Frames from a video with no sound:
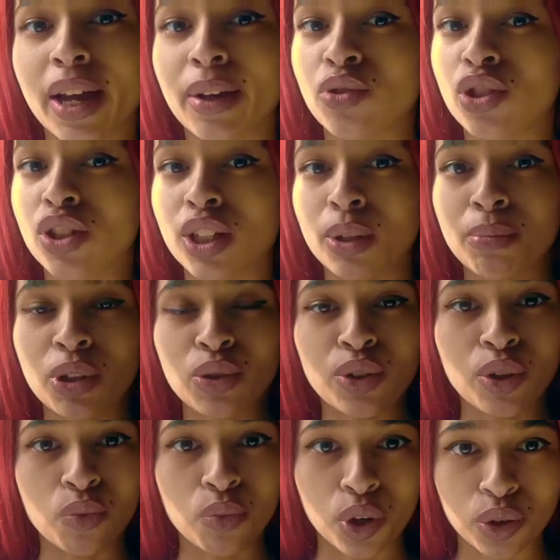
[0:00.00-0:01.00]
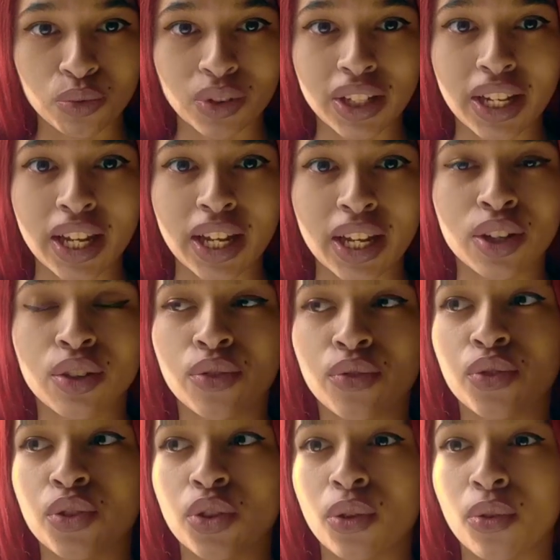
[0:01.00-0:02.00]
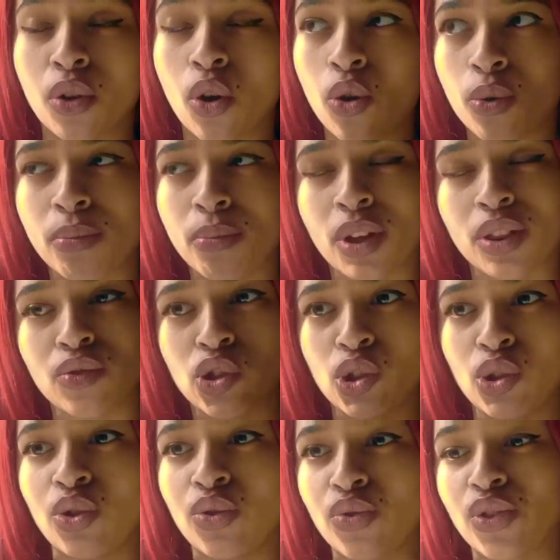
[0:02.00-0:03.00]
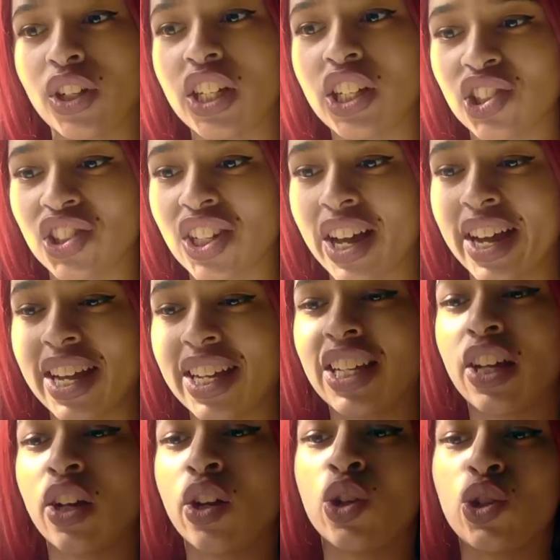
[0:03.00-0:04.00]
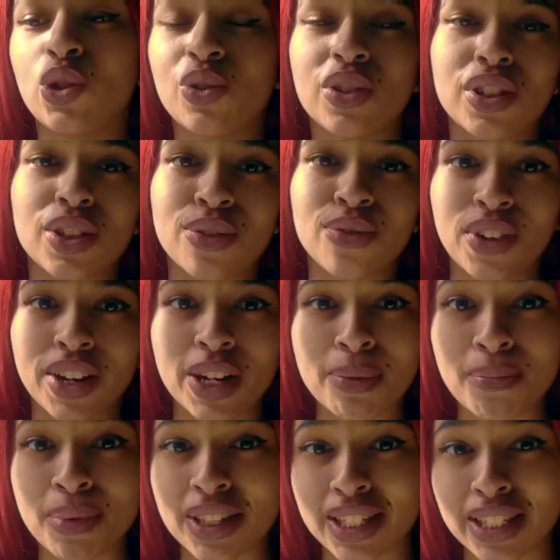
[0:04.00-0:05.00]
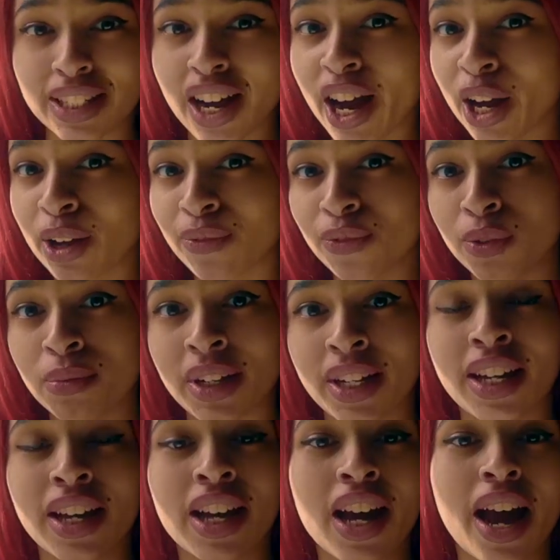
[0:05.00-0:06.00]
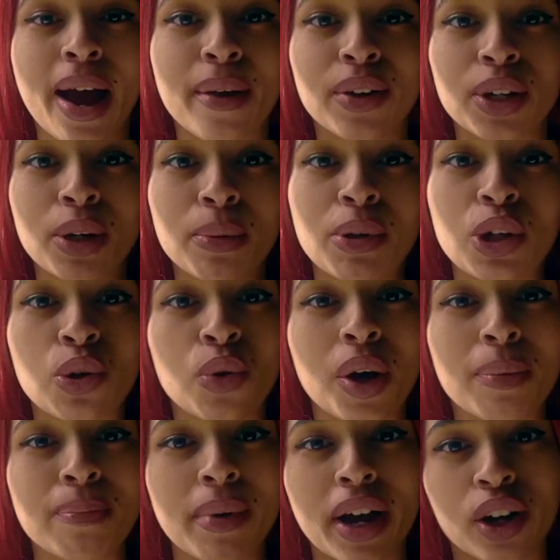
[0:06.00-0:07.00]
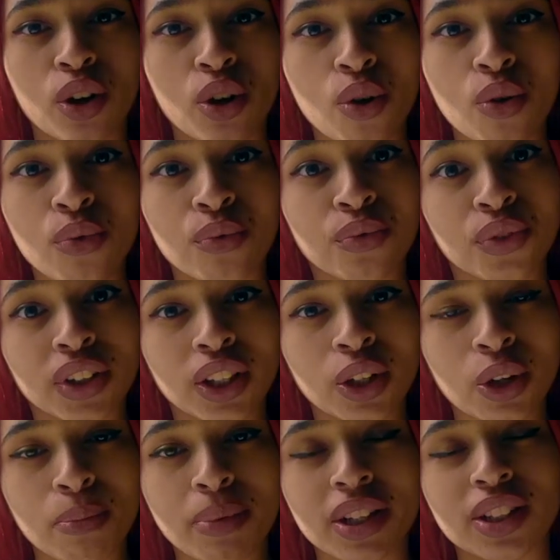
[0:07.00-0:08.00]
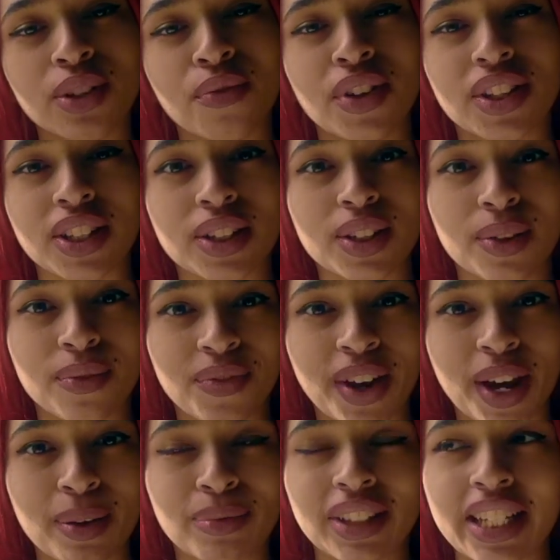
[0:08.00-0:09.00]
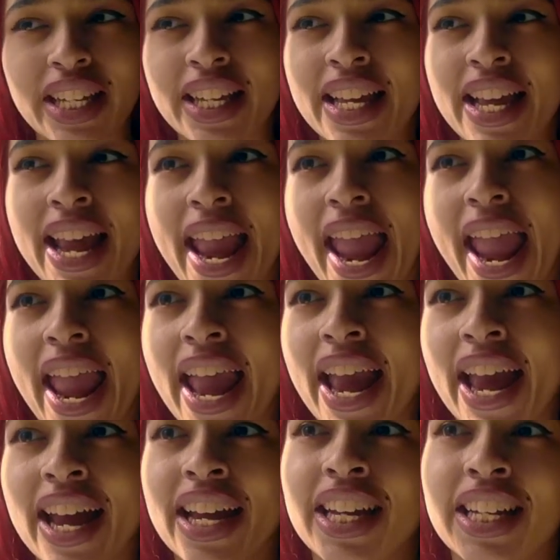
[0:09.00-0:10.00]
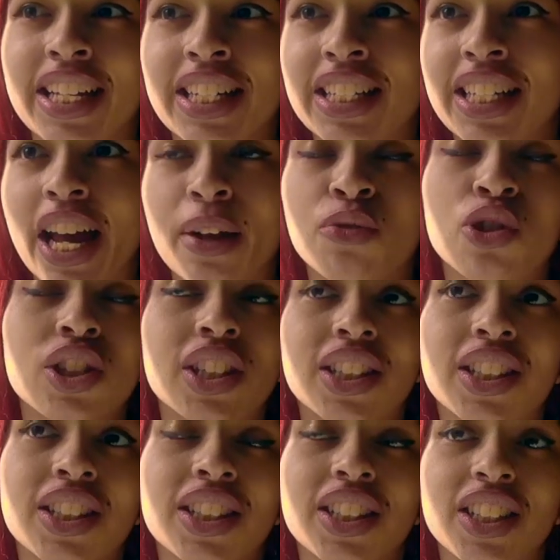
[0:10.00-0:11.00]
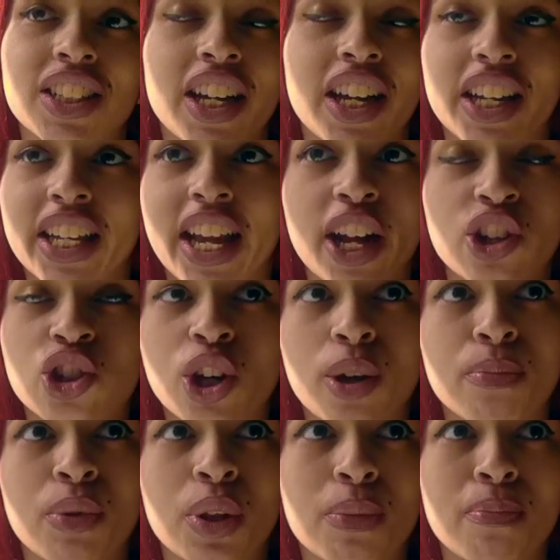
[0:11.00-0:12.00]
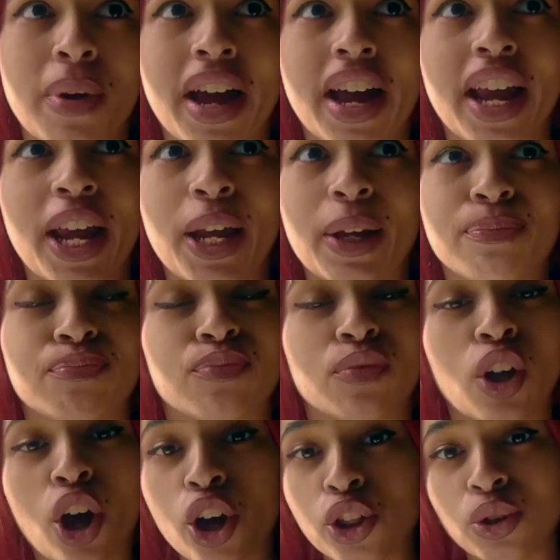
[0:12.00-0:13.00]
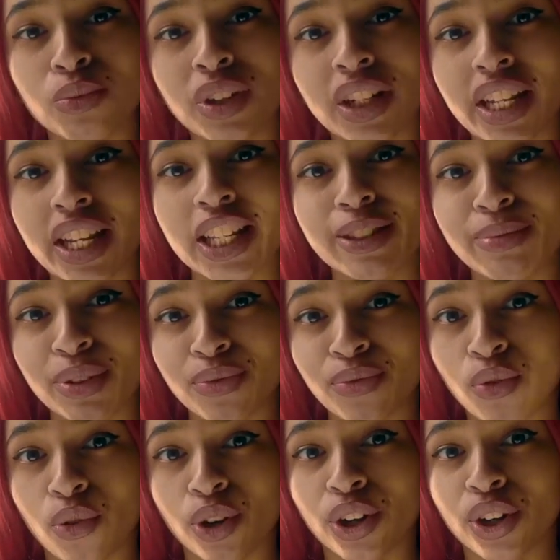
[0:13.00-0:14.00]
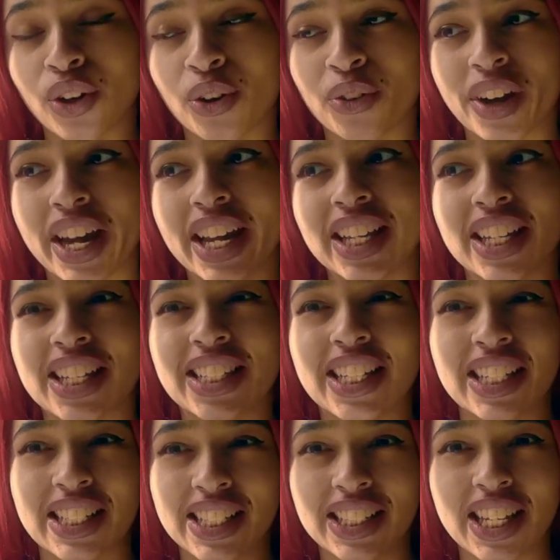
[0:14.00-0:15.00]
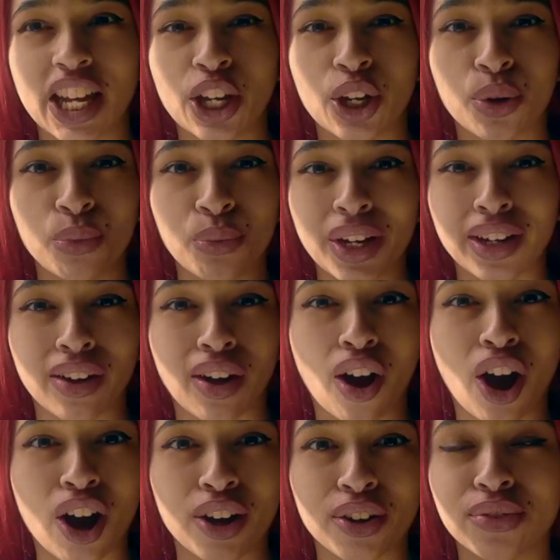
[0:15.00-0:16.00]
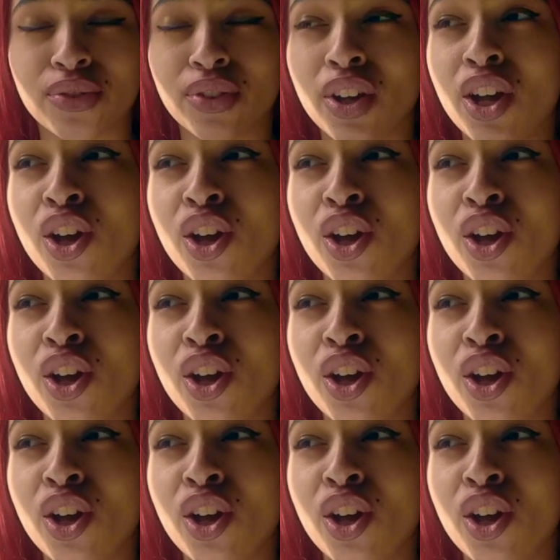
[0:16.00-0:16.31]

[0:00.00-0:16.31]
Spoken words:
I'm just going to be doing one reading for the whole month of June for each sign. June is a very busy time for me. I'm going to be going back home for a little bit to visit some family, and I'm just got to catch up with my other readings before, all right, because I did take a week off.